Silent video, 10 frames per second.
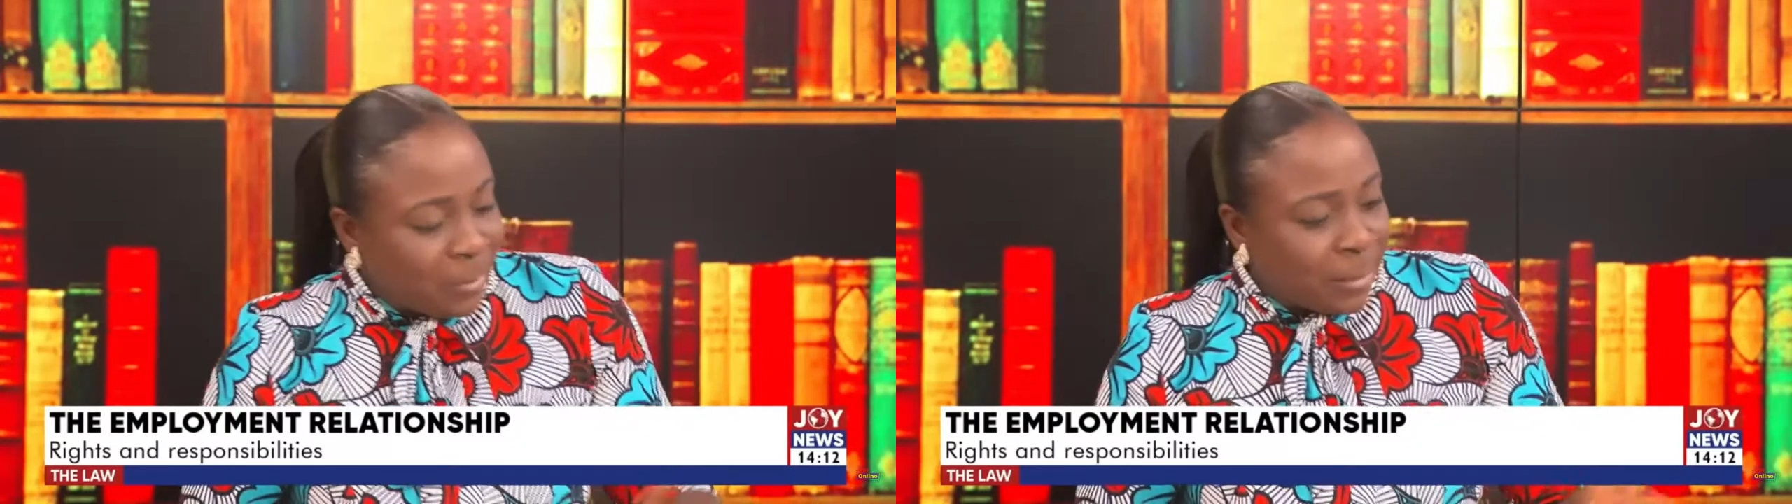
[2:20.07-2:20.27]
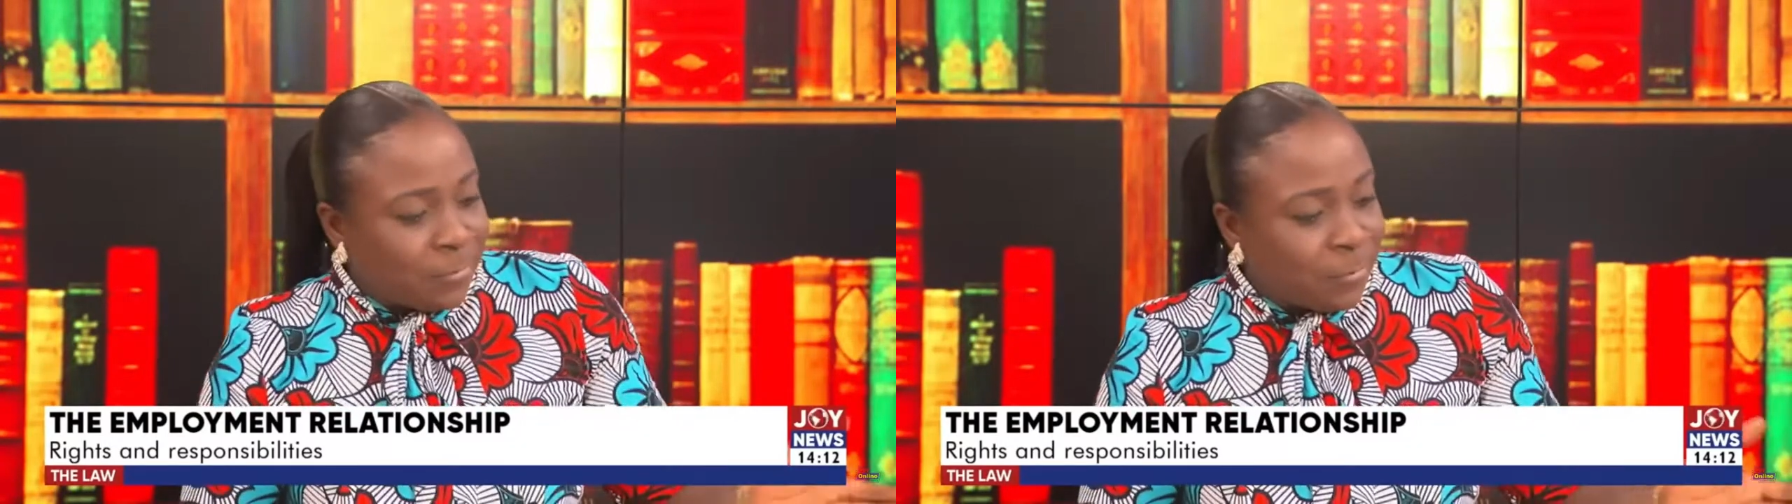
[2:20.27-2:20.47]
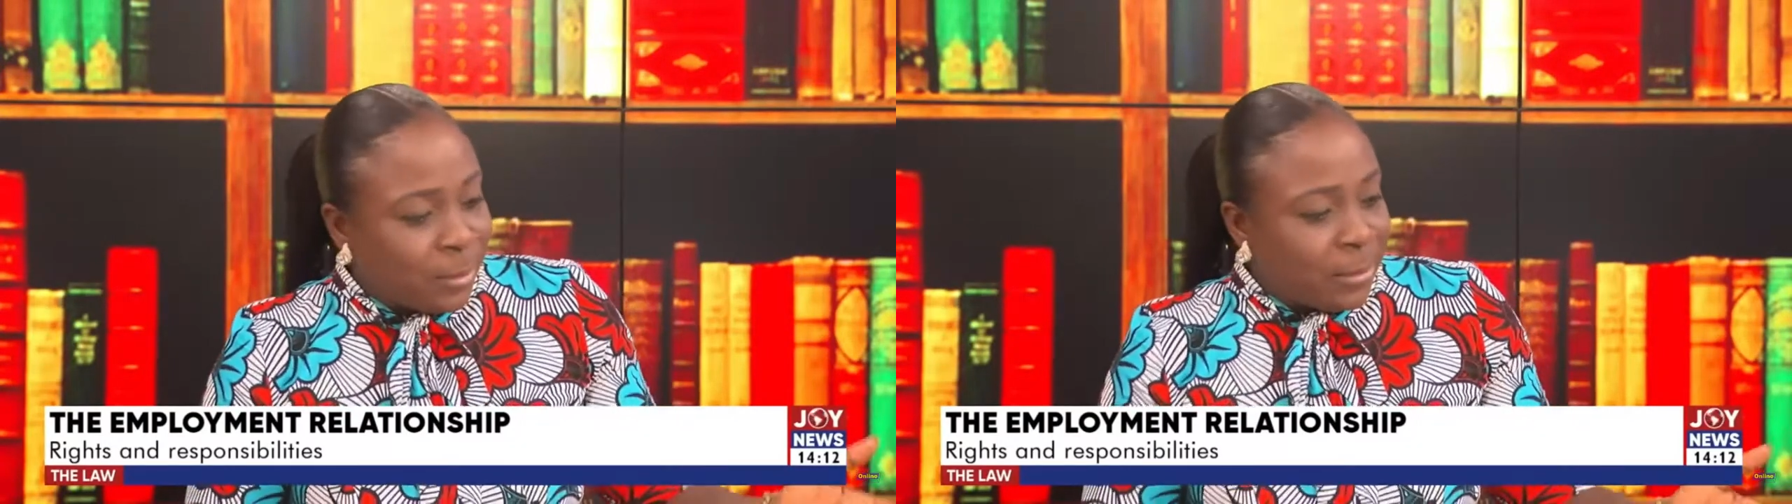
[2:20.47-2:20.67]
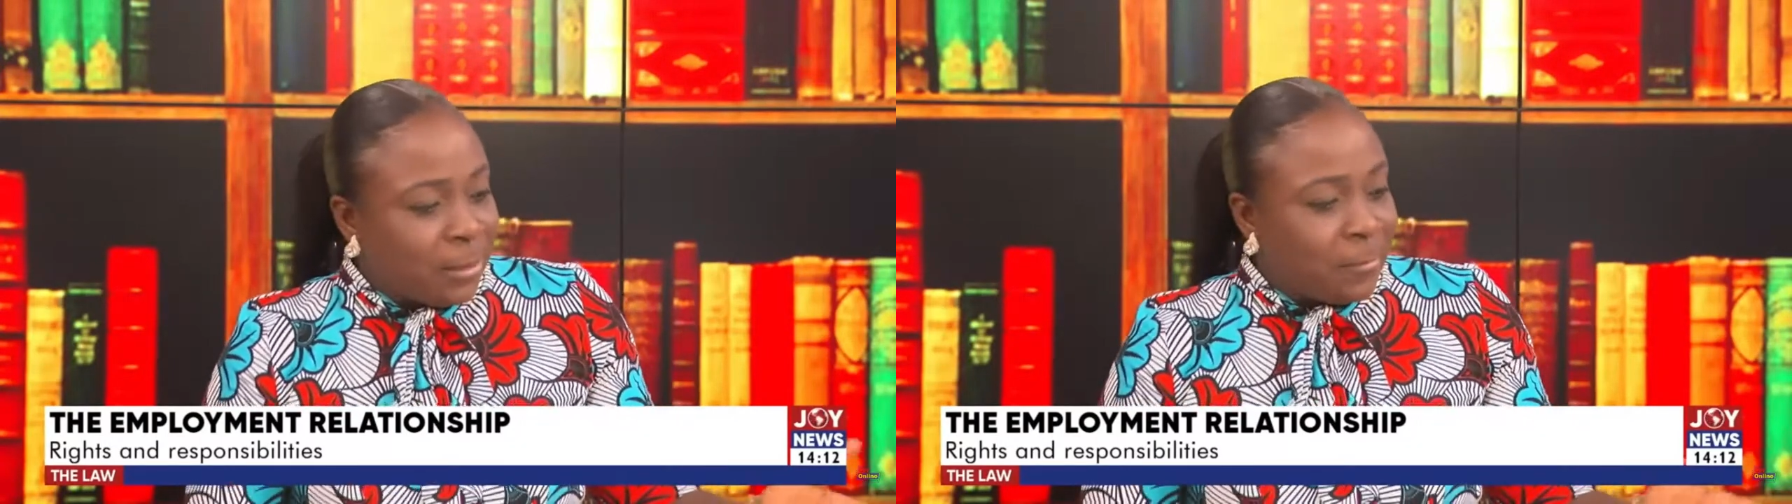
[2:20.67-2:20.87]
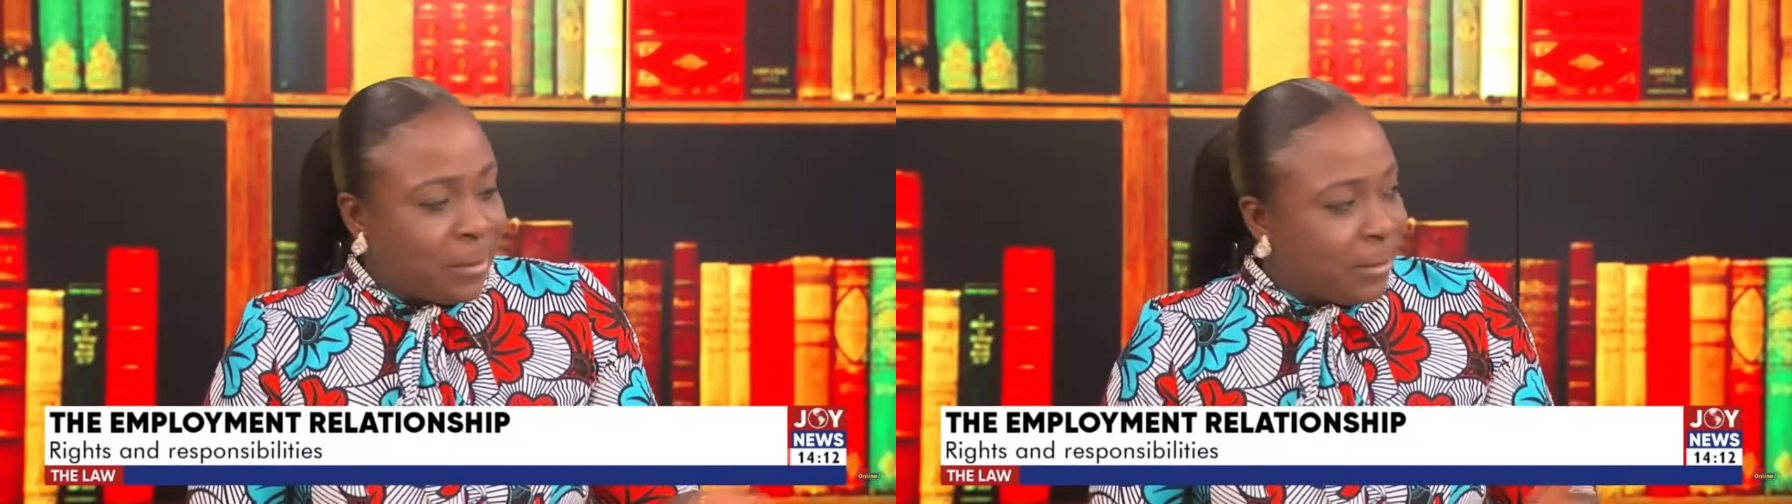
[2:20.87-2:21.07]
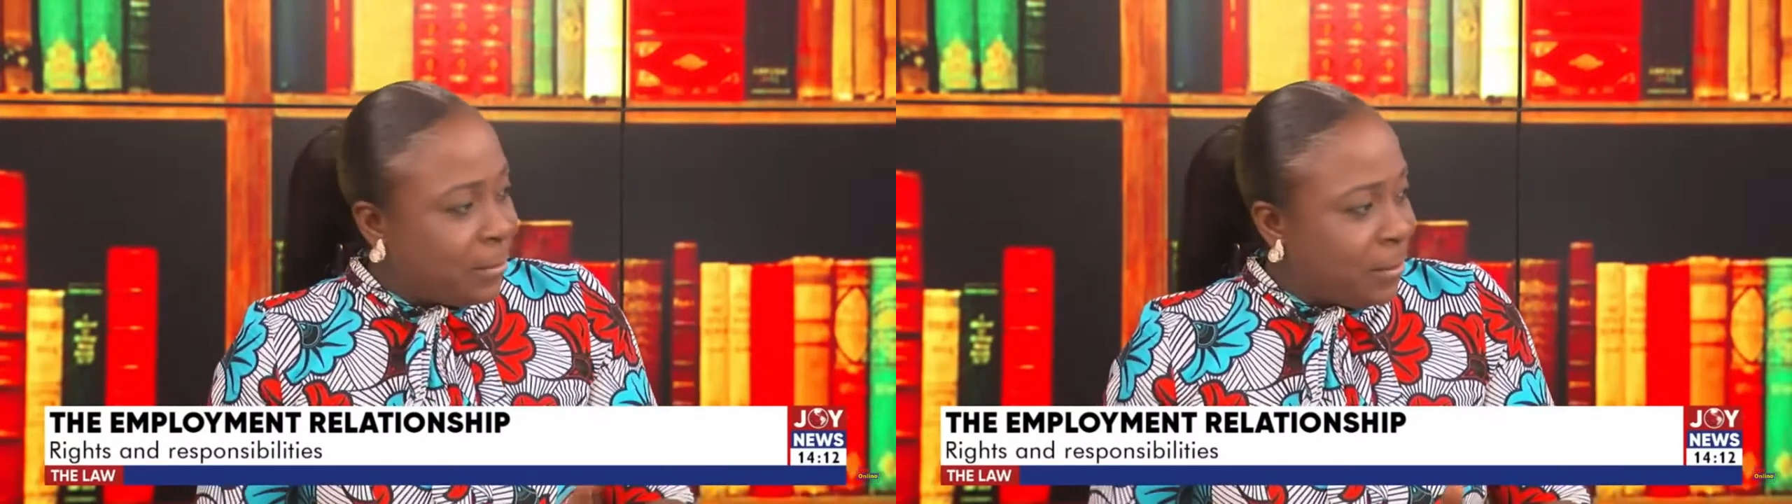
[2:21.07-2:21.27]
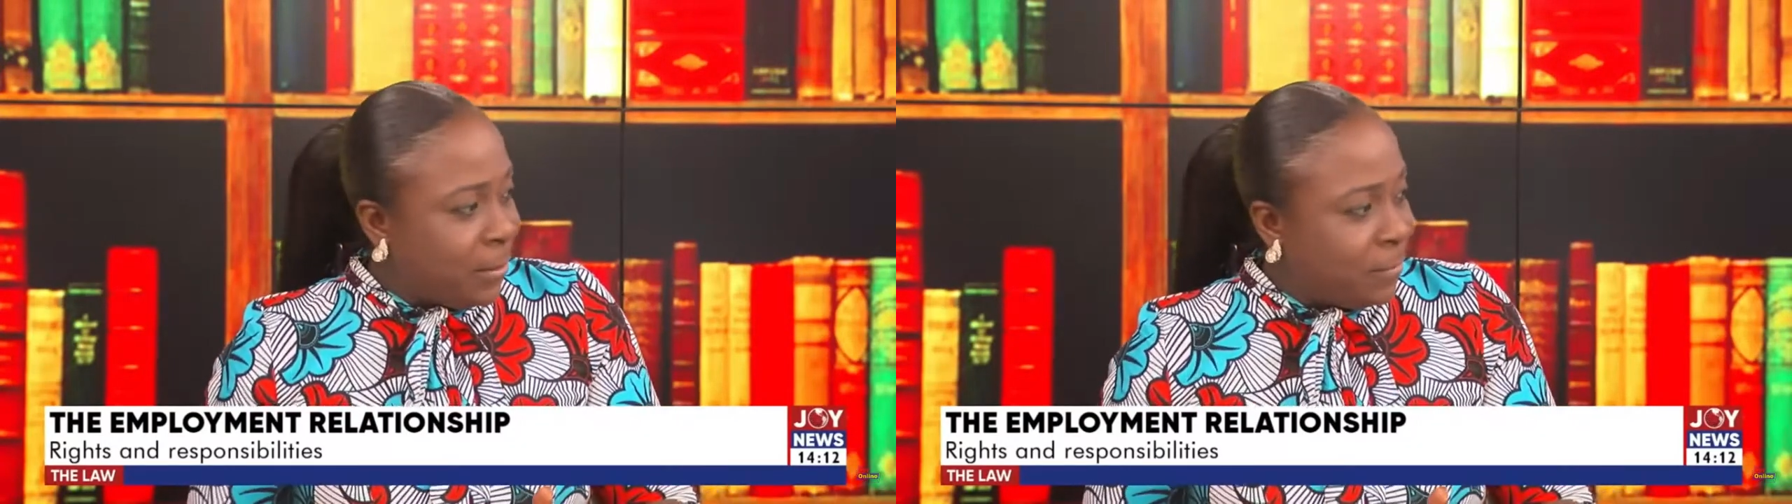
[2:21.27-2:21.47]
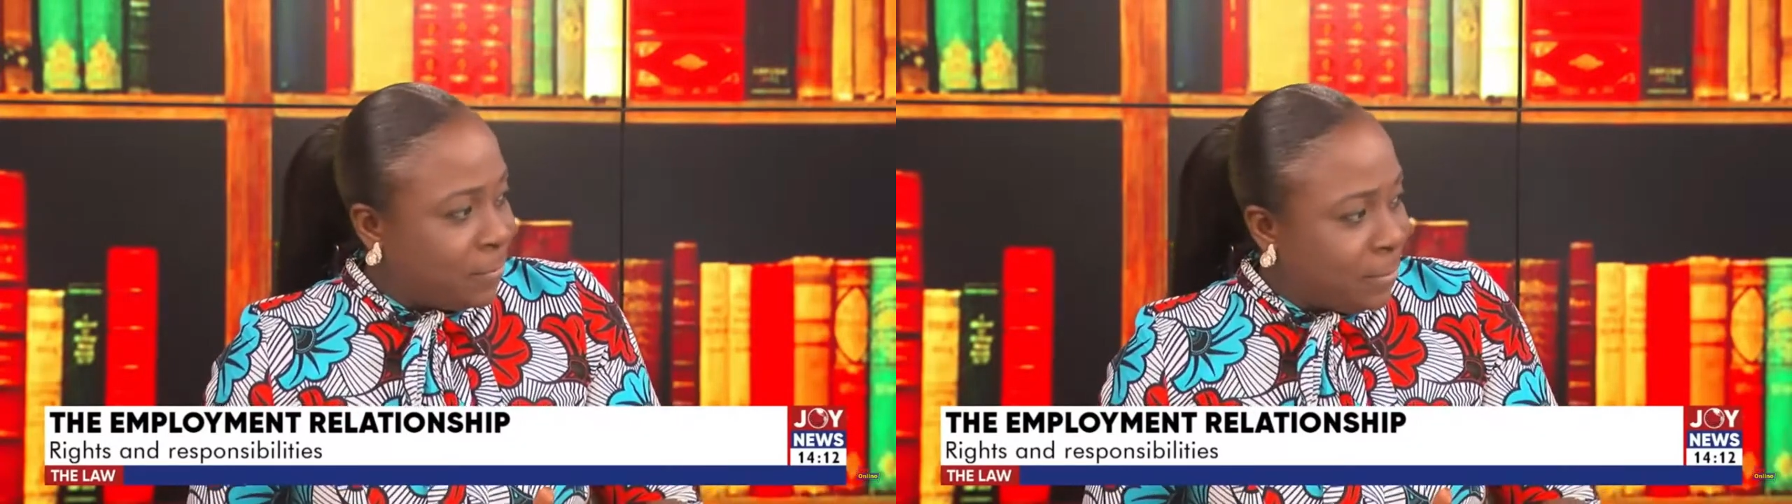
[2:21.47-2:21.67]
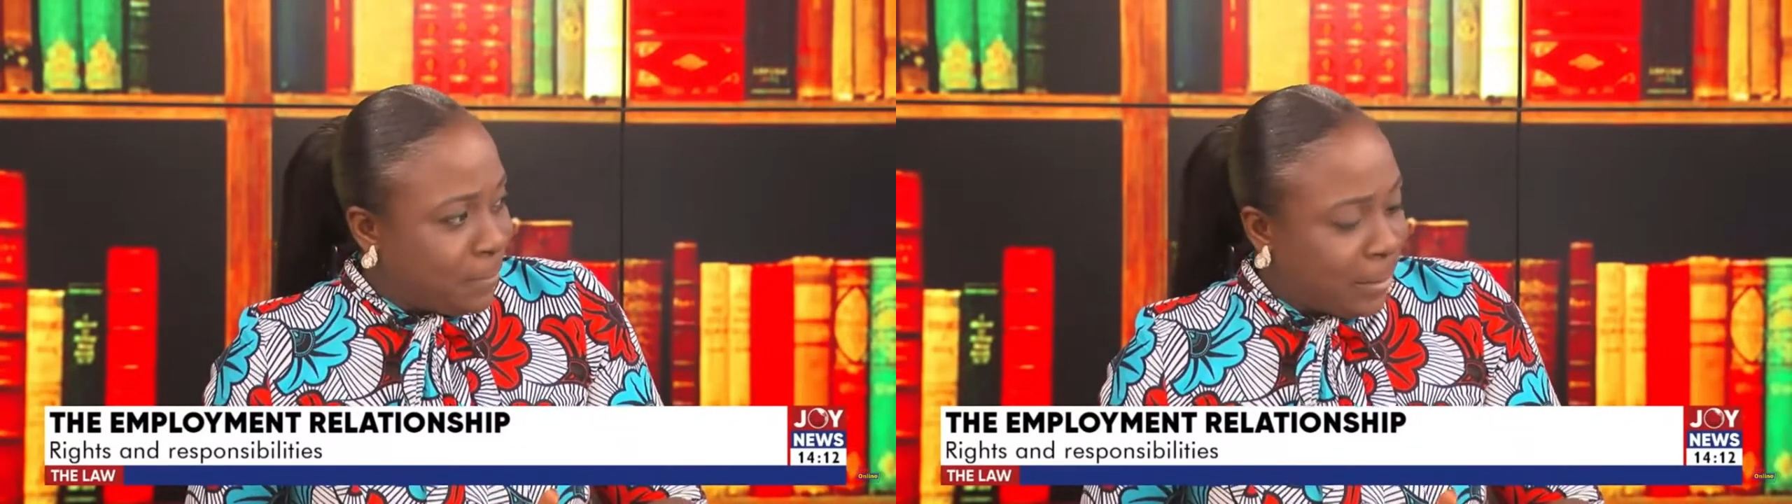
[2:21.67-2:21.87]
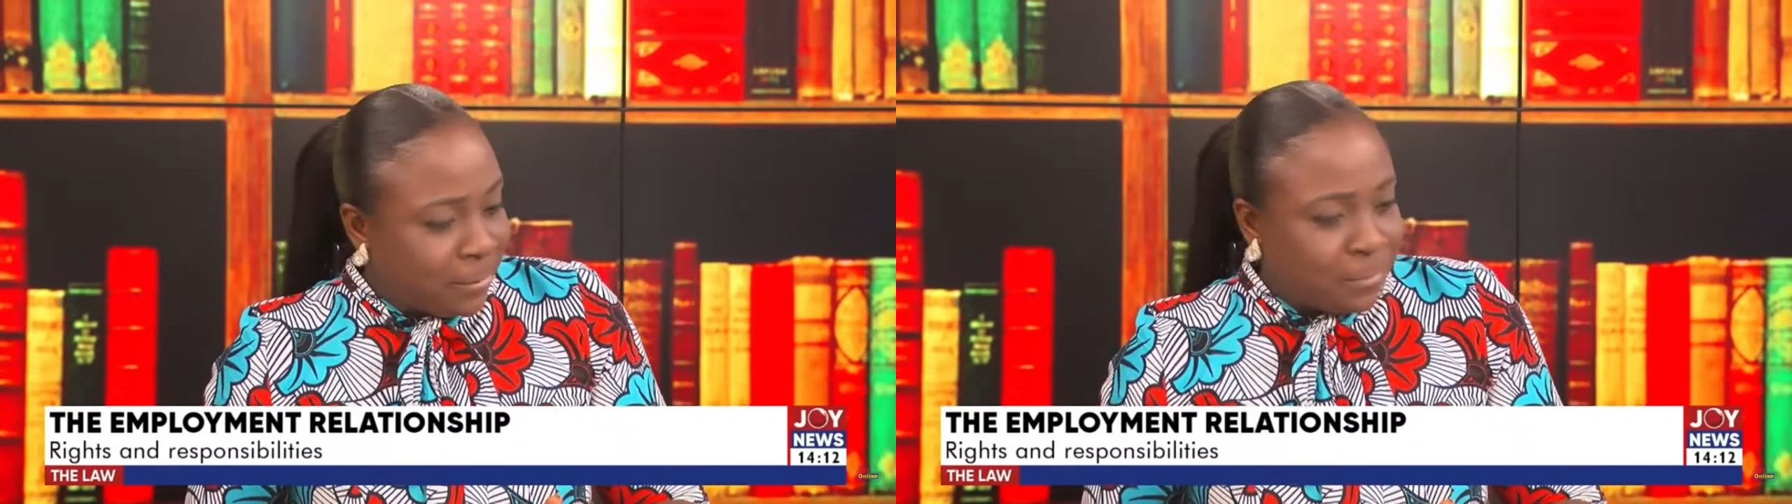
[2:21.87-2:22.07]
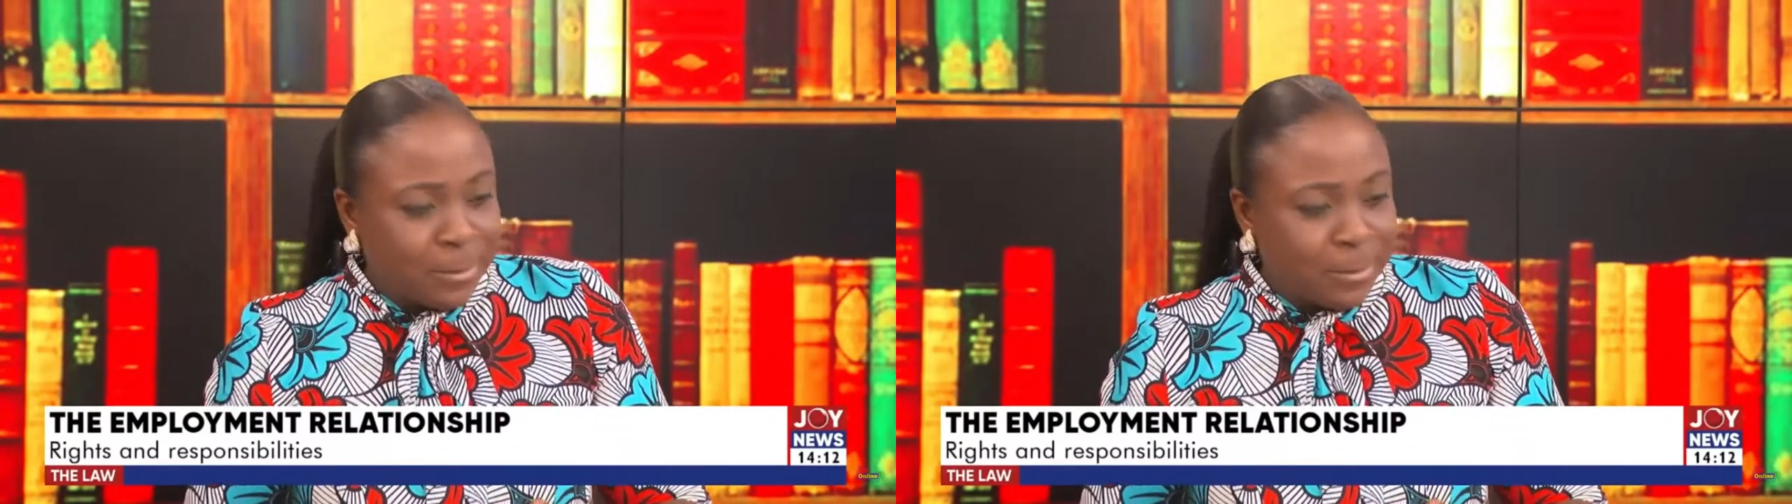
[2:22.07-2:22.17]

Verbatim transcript: We have 20 working days in a month,